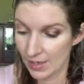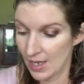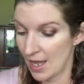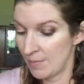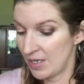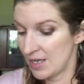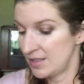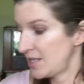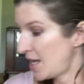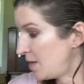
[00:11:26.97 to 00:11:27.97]
And because
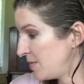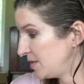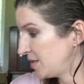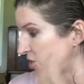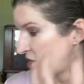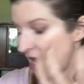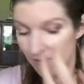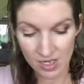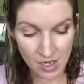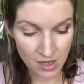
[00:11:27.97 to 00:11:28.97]
denim is such a
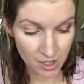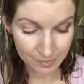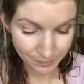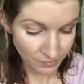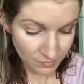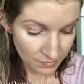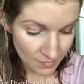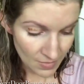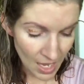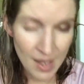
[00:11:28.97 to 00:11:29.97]
heavy color,
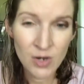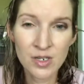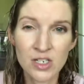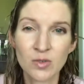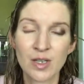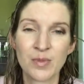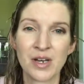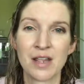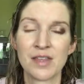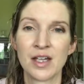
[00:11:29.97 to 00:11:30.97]
I don't need to really put
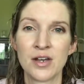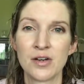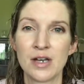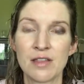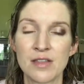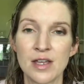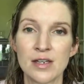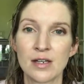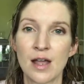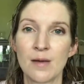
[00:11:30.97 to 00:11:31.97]
anything underneath it.
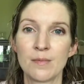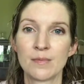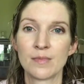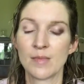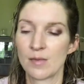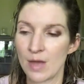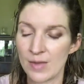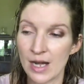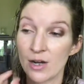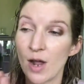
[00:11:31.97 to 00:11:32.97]
I
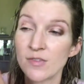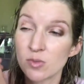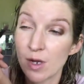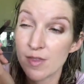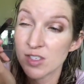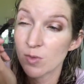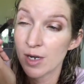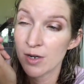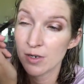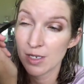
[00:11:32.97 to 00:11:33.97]
mean, I don't have to run this one
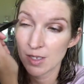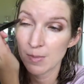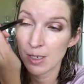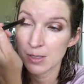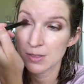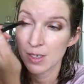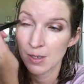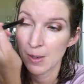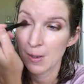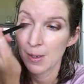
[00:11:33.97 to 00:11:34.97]
underneath it because
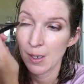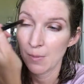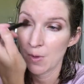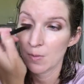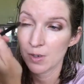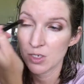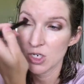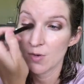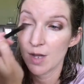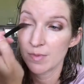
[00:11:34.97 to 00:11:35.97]
it won't really show up.